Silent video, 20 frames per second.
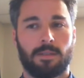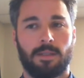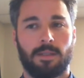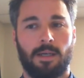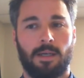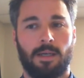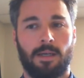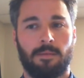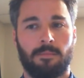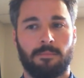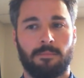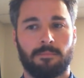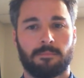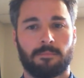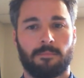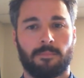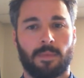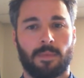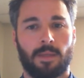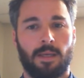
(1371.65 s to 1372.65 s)

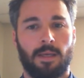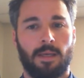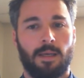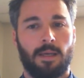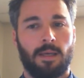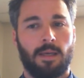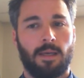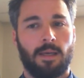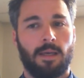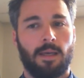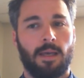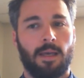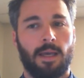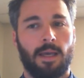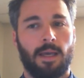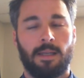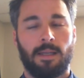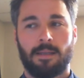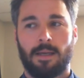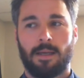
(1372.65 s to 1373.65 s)

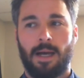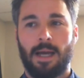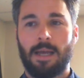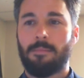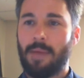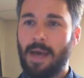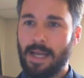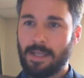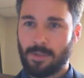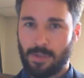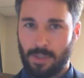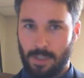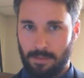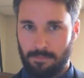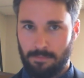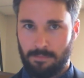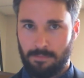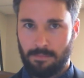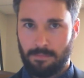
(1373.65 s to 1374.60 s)
And I imagine